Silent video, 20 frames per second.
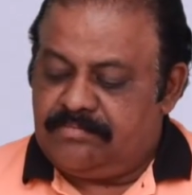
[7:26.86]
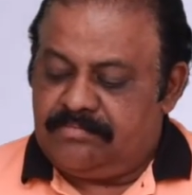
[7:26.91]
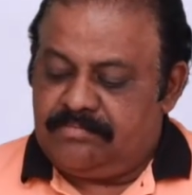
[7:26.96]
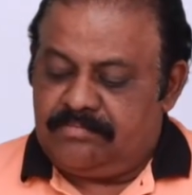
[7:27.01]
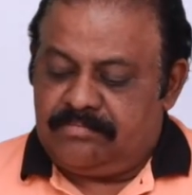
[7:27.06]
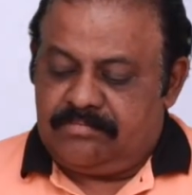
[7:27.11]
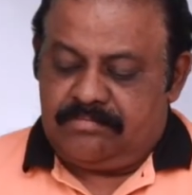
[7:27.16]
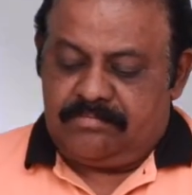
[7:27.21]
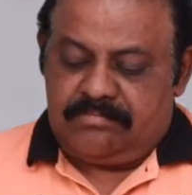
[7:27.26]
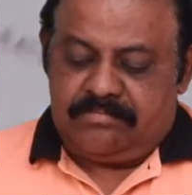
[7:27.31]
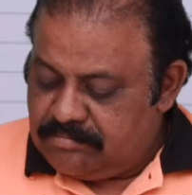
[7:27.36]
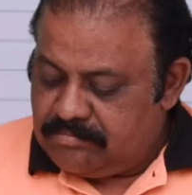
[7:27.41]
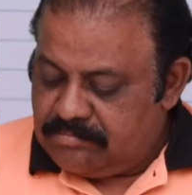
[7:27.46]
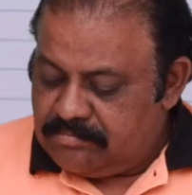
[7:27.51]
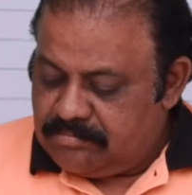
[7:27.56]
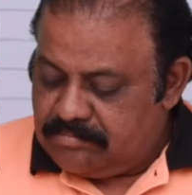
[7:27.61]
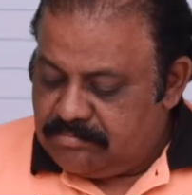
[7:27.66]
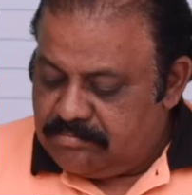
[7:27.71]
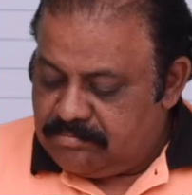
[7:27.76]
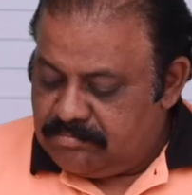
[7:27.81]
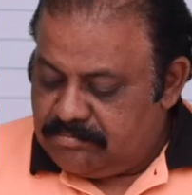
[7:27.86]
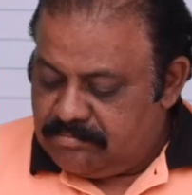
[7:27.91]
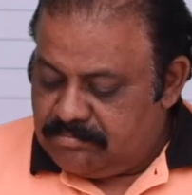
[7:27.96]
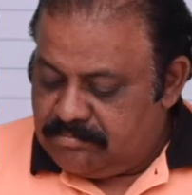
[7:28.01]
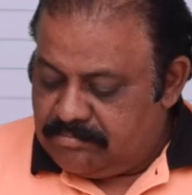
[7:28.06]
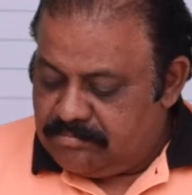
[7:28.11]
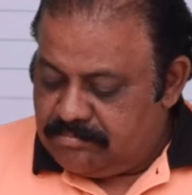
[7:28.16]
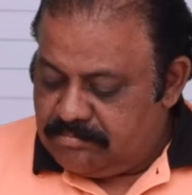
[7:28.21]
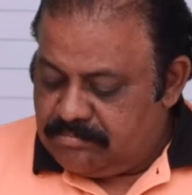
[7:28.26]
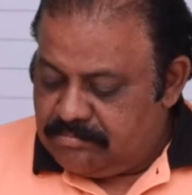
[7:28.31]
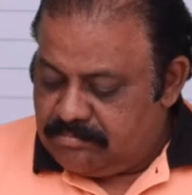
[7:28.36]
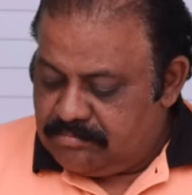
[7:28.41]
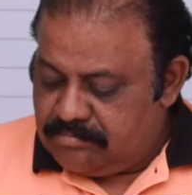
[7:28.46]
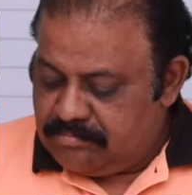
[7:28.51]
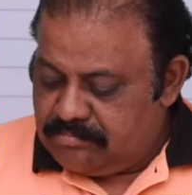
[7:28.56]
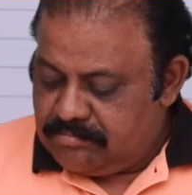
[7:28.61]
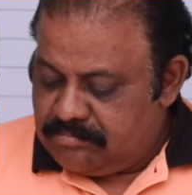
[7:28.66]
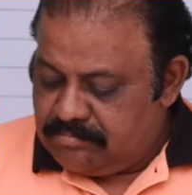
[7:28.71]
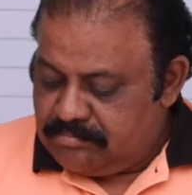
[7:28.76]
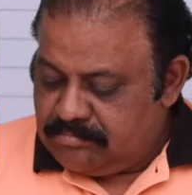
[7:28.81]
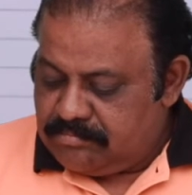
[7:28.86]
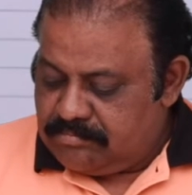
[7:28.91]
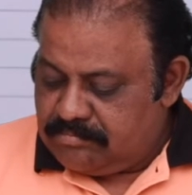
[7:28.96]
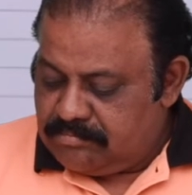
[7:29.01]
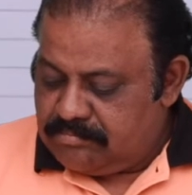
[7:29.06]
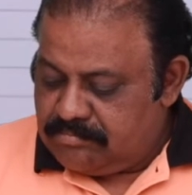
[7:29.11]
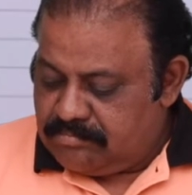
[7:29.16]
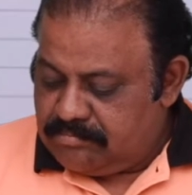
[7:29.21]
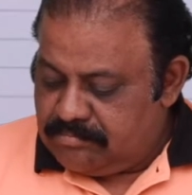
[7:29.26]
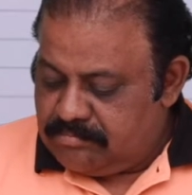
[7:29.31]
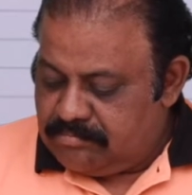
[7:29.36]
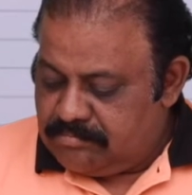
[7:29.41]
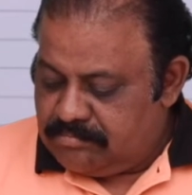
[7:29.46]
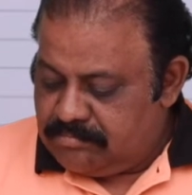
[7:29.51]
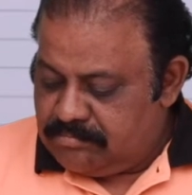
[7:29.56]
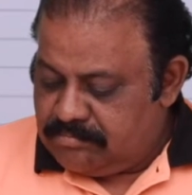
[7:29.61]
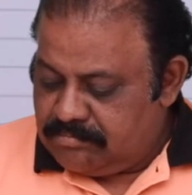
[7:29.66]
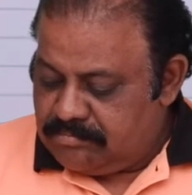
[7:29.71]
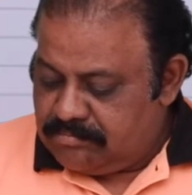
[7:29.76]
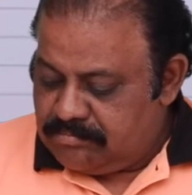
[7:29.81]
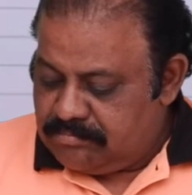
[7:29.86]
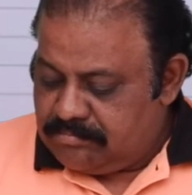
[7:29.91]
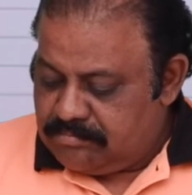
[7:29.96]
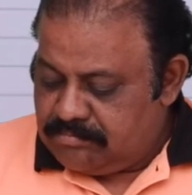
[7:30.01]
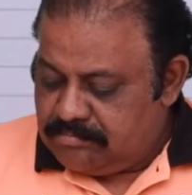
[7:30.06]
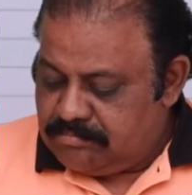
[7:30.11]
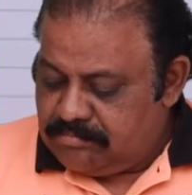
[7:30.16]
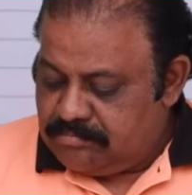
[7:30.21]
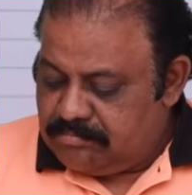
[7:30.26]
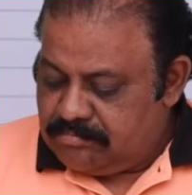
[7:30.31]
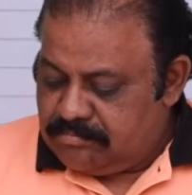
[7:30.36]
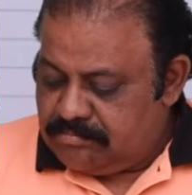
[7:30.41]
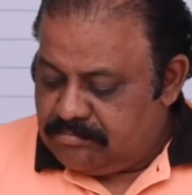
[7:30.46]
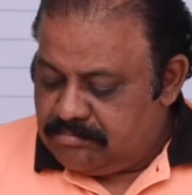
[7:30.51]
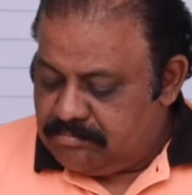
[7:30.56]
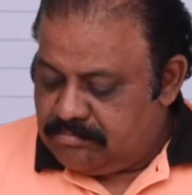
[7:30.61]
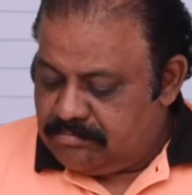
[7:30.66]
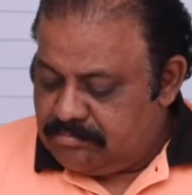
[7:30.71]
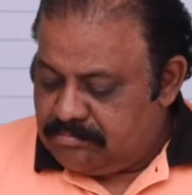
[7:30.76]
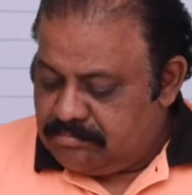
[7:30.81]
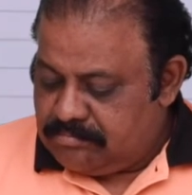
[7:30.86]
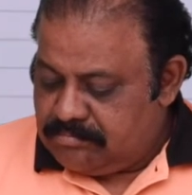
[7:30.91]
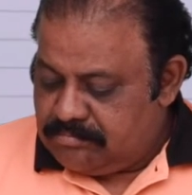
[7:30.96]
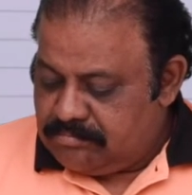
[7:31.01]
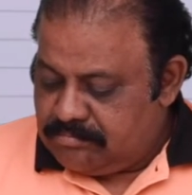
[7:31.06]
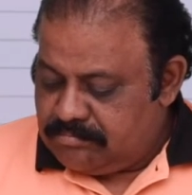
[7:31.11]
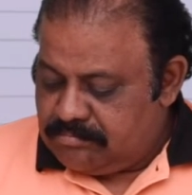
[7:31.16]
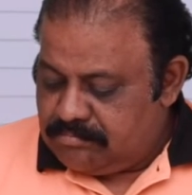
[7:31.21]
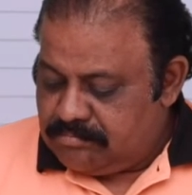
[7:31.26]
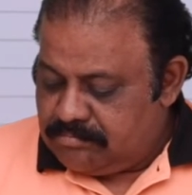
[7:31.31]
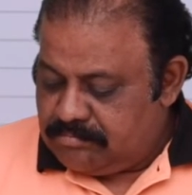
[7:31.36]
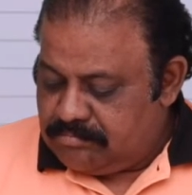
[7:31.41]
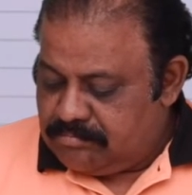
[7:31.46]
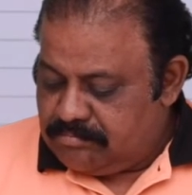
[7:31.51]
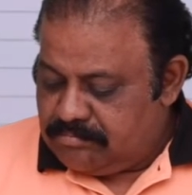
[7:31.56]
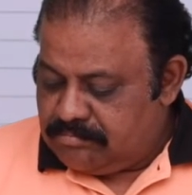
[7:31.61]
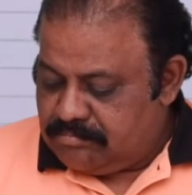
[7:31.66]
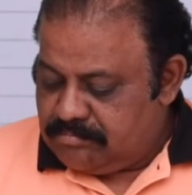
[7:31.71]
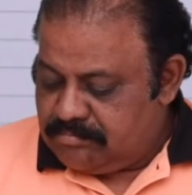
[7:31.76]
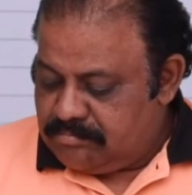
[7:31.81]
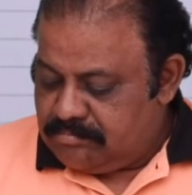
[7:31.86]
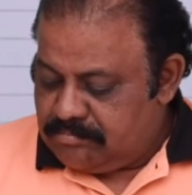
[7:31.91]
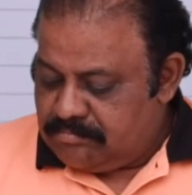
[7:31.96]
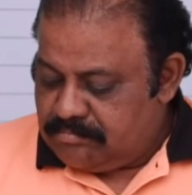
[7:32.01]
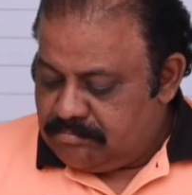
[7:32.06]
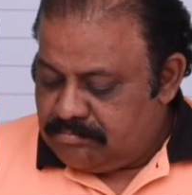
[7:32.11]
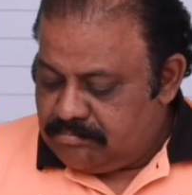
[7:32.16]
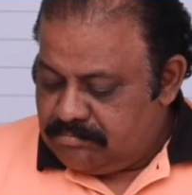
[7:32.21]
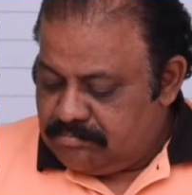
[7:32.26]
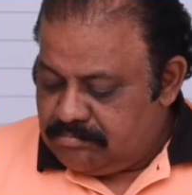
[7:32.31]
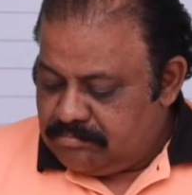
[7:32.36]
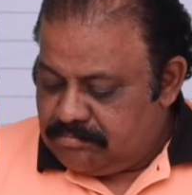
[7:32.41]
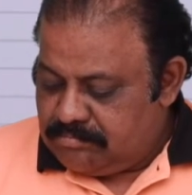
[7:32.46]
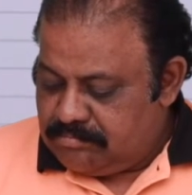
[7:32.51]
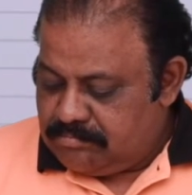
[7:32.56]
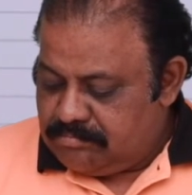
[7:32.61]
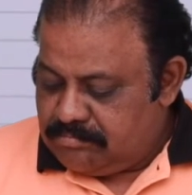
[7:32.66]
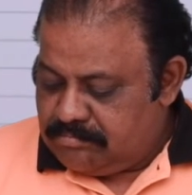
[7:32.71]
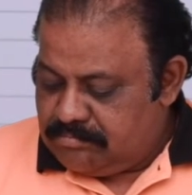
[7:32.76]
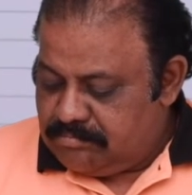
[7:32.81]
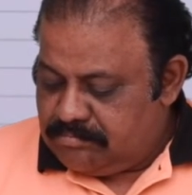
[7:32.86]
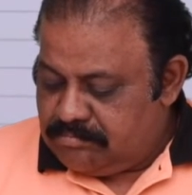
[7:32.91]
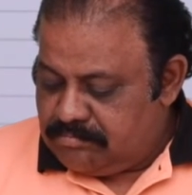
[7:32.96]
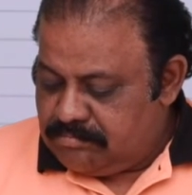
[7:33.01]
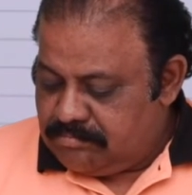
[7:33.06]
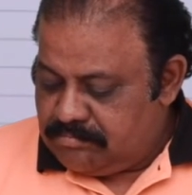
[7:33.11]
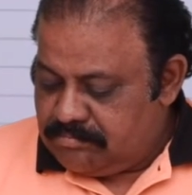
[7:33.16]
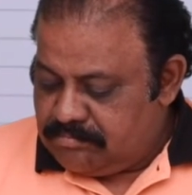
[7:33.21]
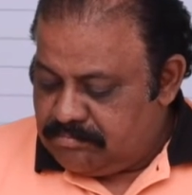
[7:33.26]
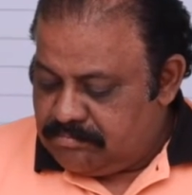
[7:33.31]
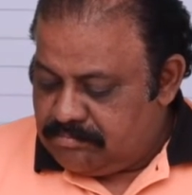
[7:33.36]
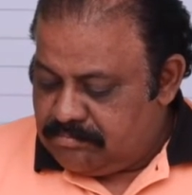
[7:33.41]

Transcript: Nothing is said.